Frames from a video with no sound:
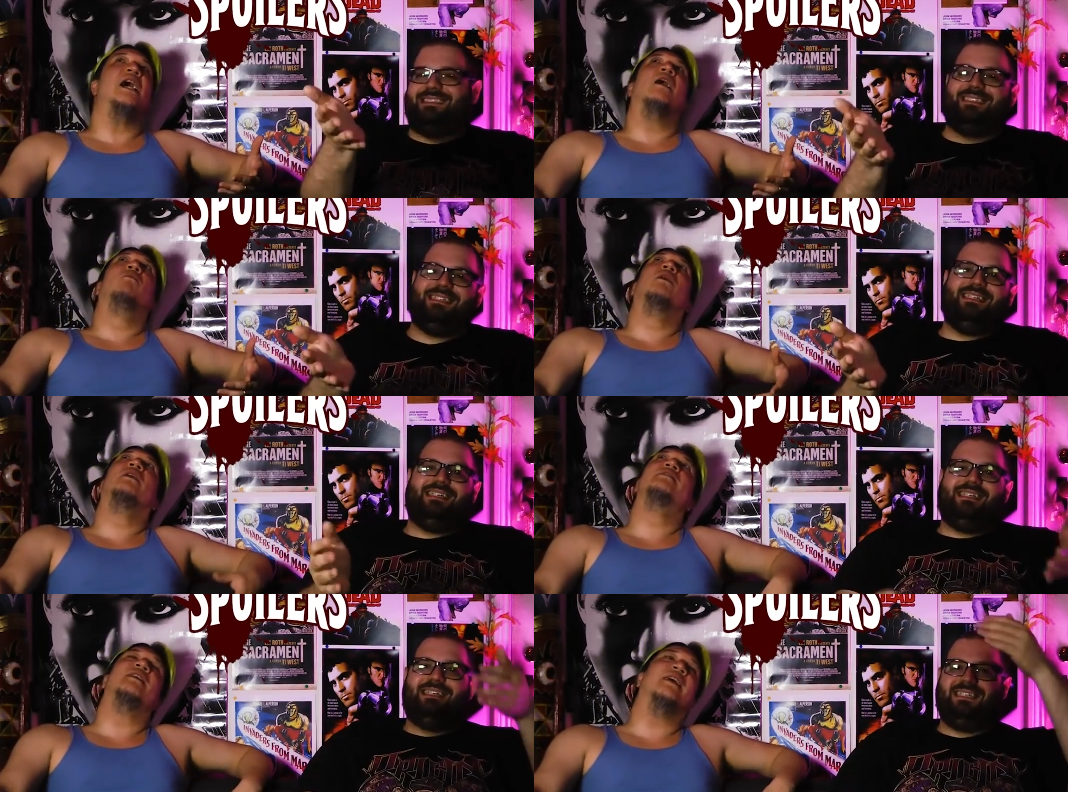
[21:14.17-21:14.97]
Speaker 1: yeah,
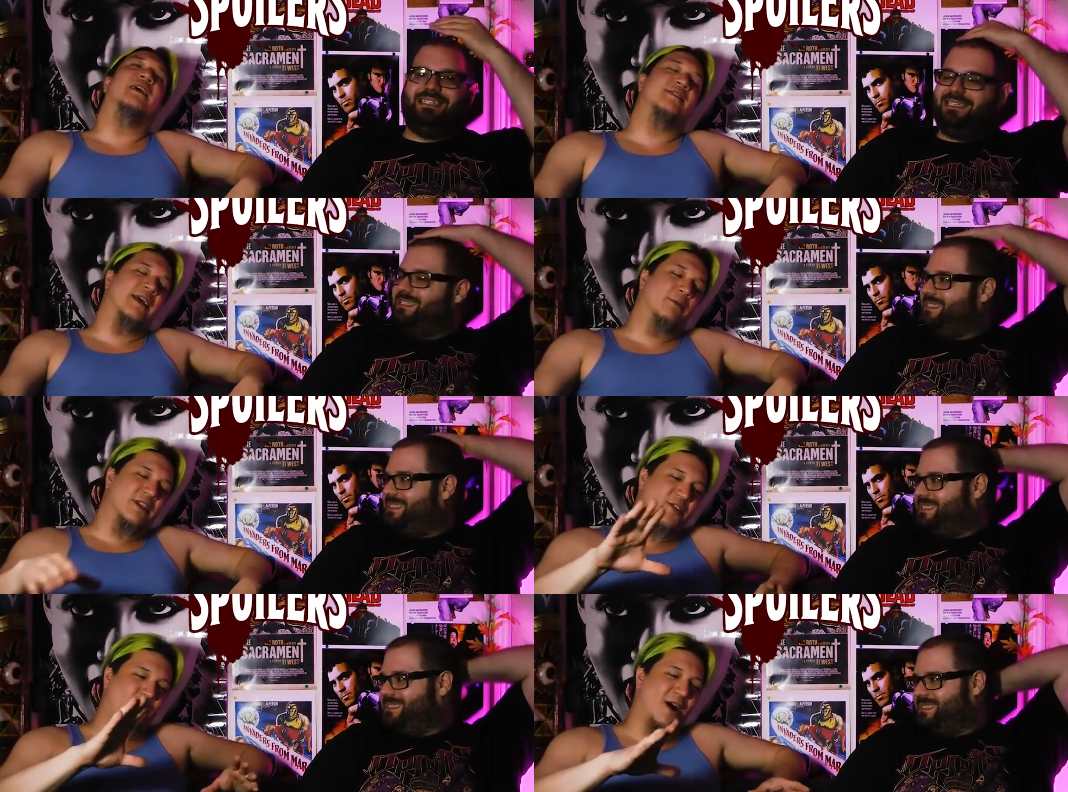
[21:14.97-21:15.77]
well, it's like it's like
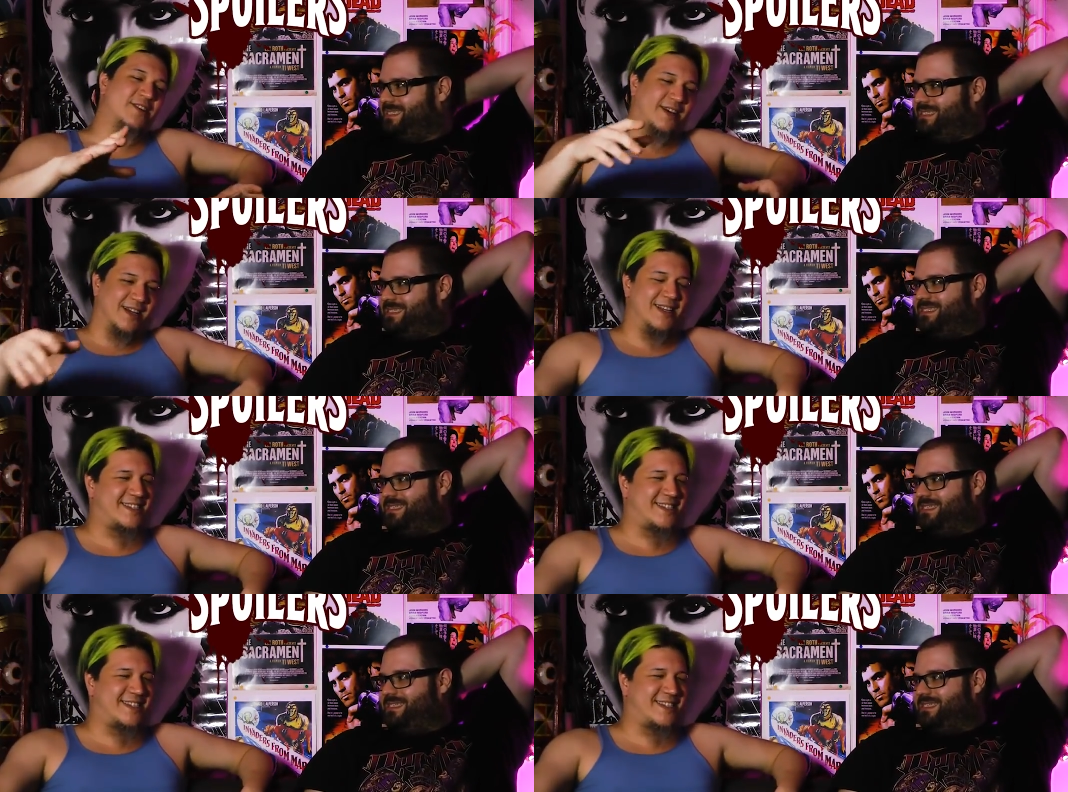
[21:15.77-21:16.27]
with the swastika